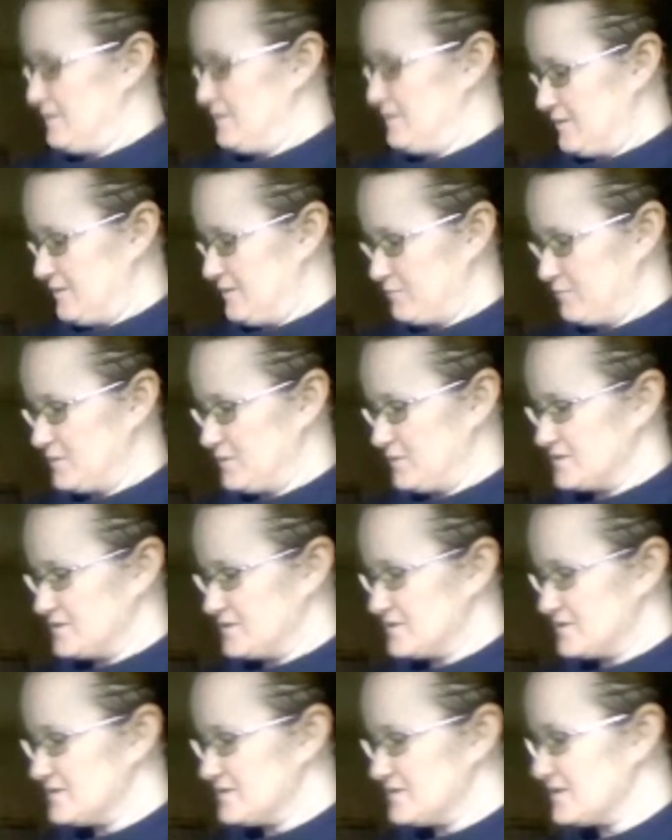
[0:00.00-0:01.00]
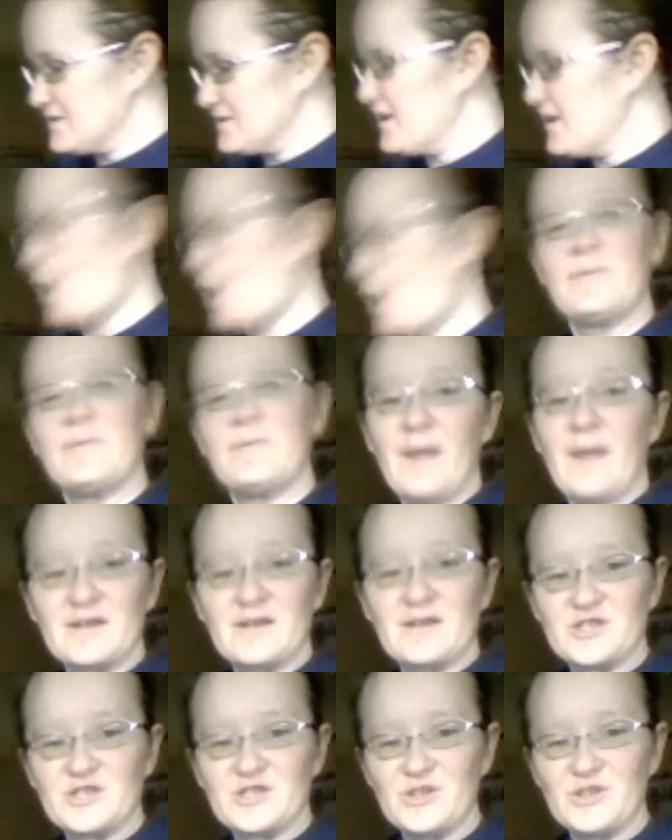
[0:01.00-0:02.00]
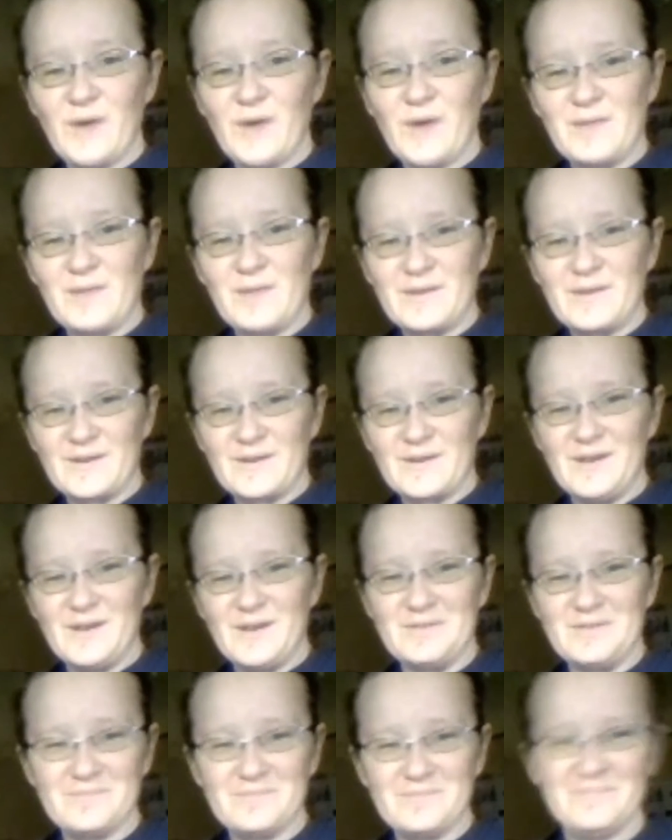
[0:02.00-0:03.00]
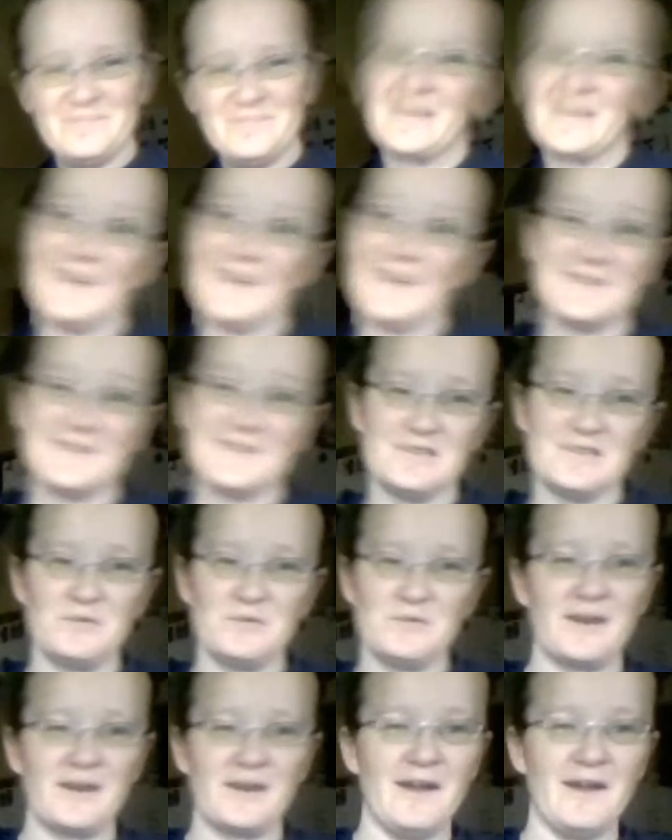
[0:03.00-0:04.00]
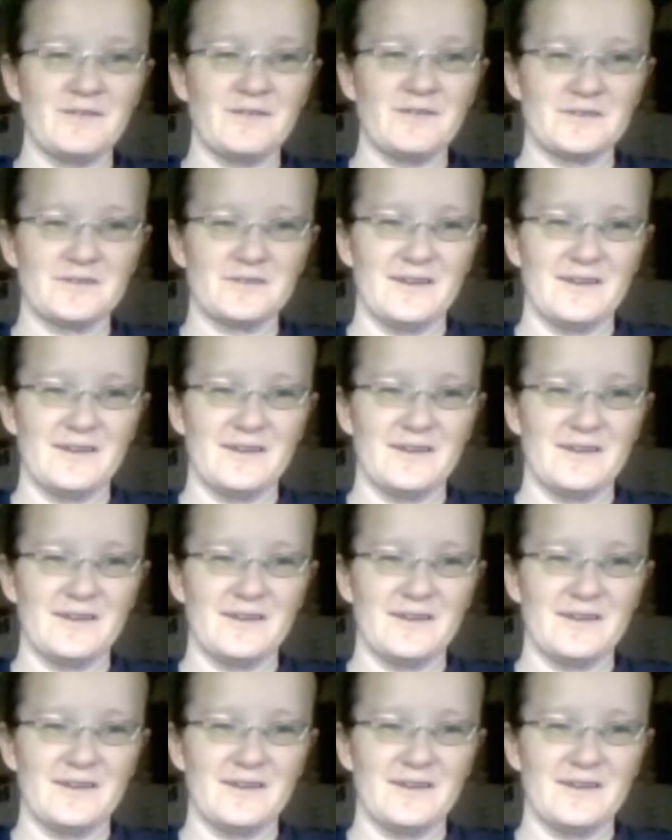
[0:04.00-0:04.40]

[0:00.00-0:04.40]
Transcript: And once this is done, I'll be back to show you how to make the gravy. See you in 8 hours.